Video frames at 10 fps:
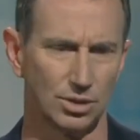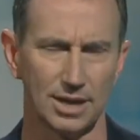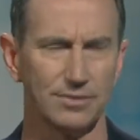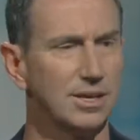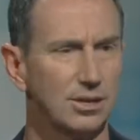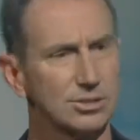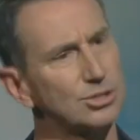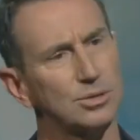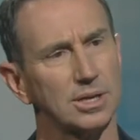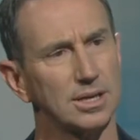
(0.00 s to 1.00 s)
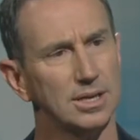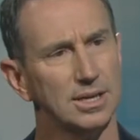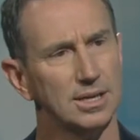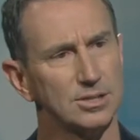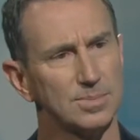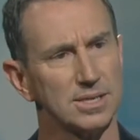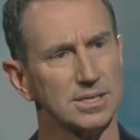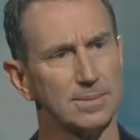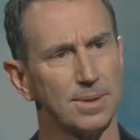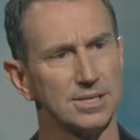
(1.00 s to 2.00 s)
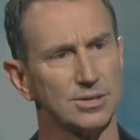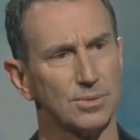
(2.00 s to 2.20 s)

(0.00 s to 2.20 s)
everything I was doing, it was basically based